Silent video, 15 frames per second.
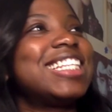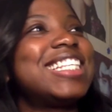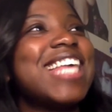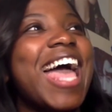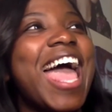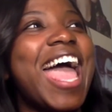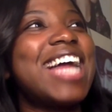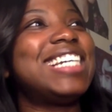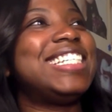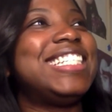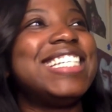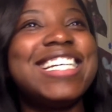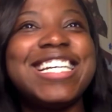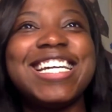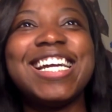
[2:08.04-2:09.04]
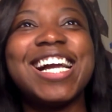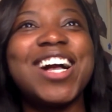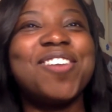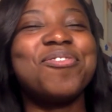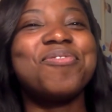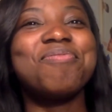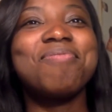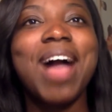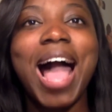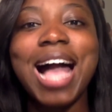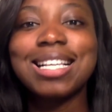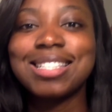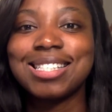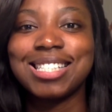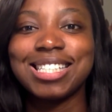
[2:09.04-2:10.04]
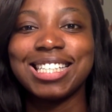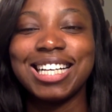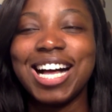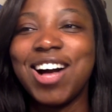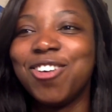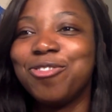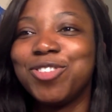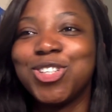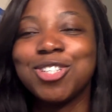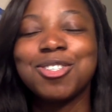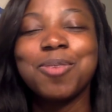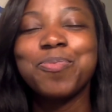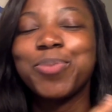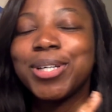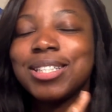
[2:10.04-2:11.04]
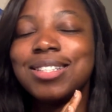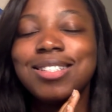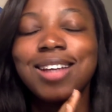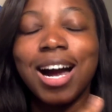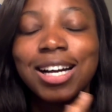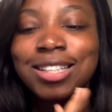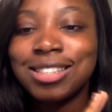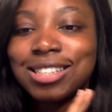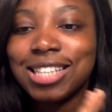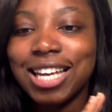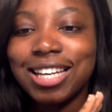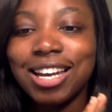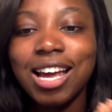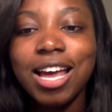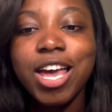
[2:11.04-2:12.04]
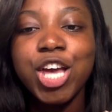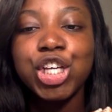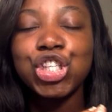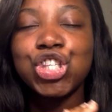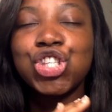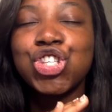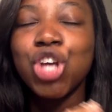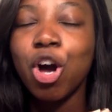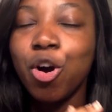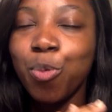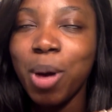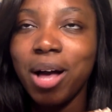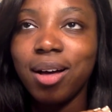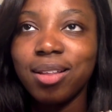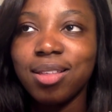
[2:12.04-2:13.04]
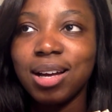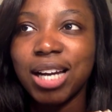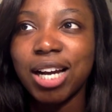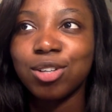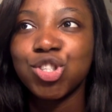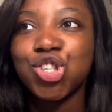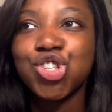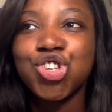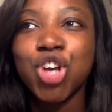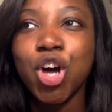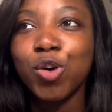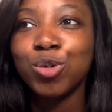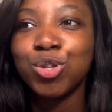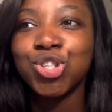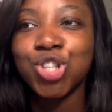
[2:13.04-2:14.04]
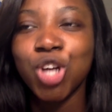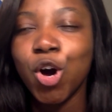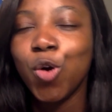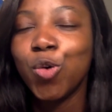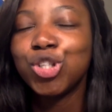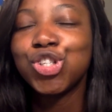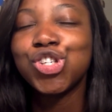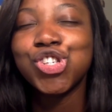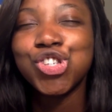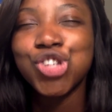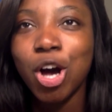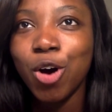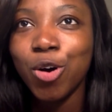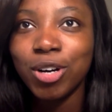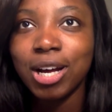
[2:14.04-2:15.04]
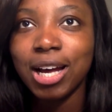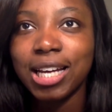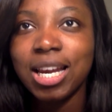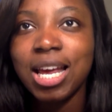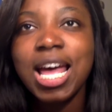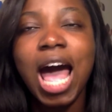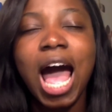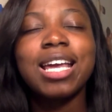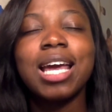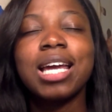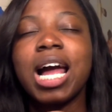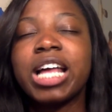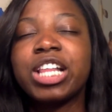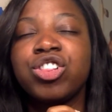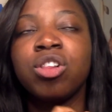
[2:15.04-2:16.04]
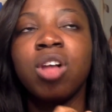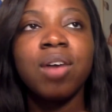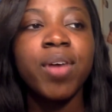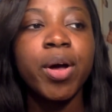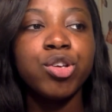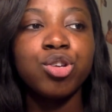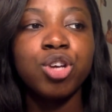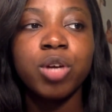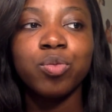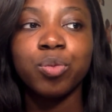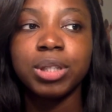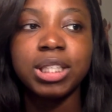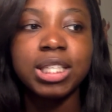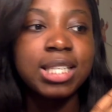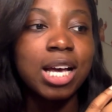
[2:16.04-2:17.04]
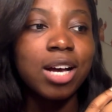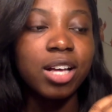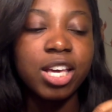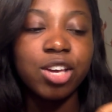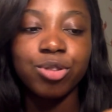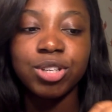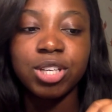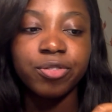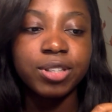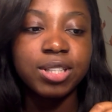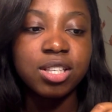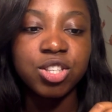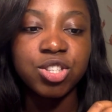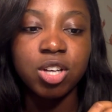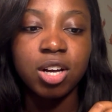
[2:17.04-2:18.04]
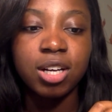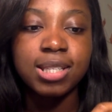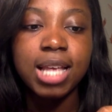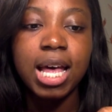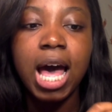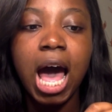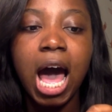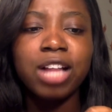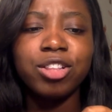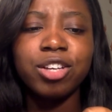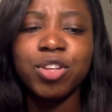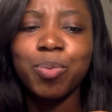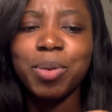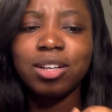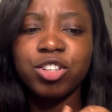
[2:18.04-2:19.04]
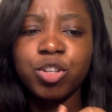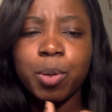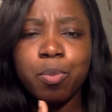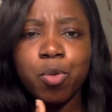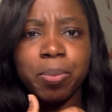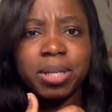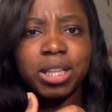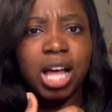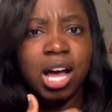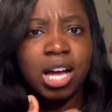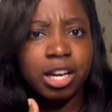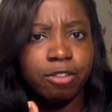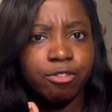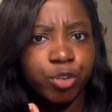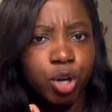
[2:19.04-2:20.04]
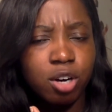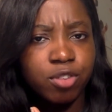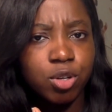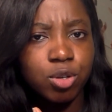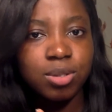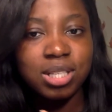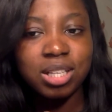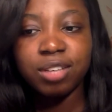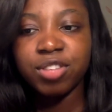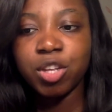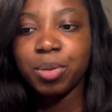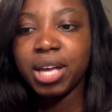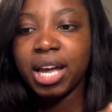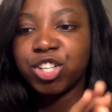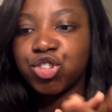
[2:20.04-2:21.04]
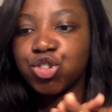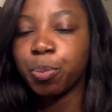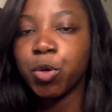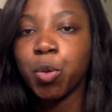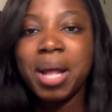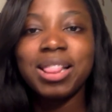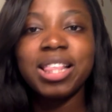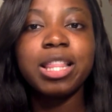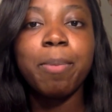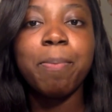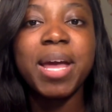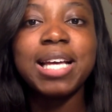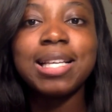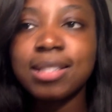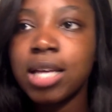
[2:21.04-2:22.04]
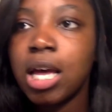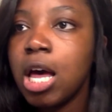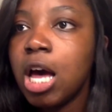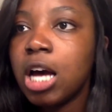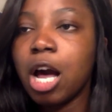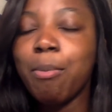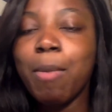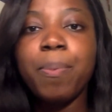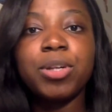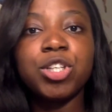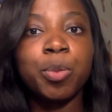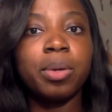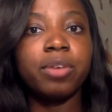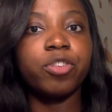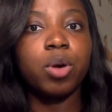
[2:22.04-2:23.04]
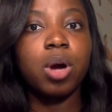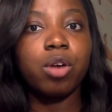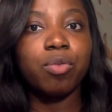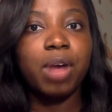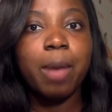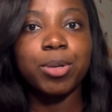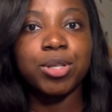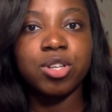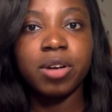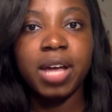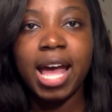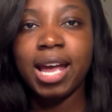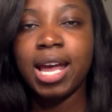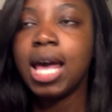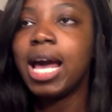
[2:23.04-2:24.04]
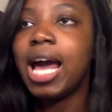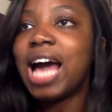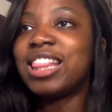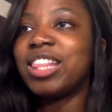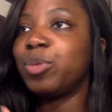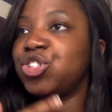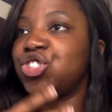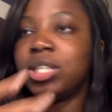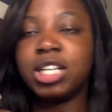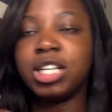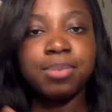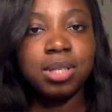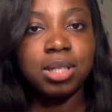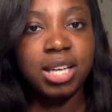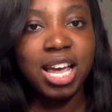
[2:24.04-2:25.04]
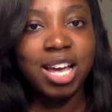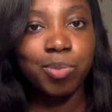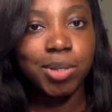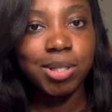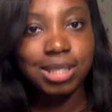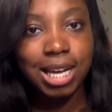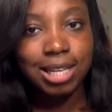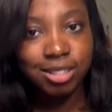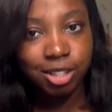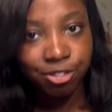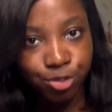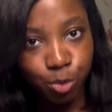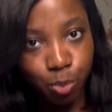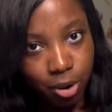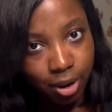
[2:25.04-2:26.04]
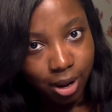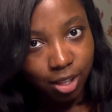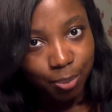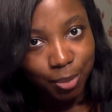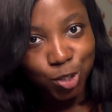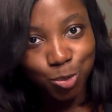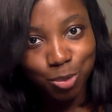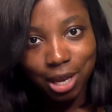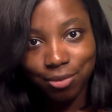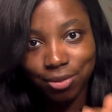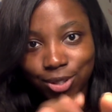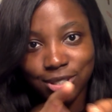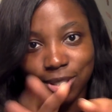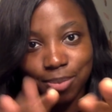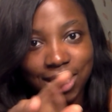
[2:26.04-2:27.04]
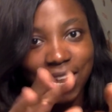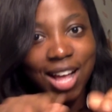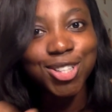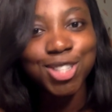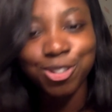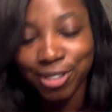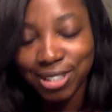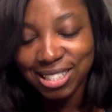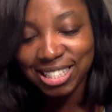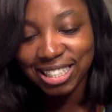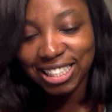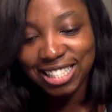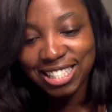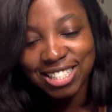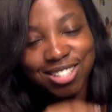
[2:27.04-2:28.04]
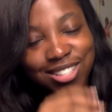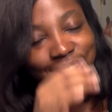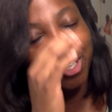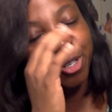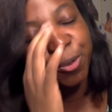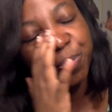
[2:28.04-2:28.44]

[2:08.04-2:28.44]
Teddy, master of just production. So well thought out. So good. Again, I love how you can really tell hear the difference in the songs. I love that we get a little bit more melodic for our vocals. I love that we kind of strip it away and let the bass come up a little bit for our rappers, okay? And then when Jenny comes in again, we stacked in a few more elements. We gave a little something else for us to listen to.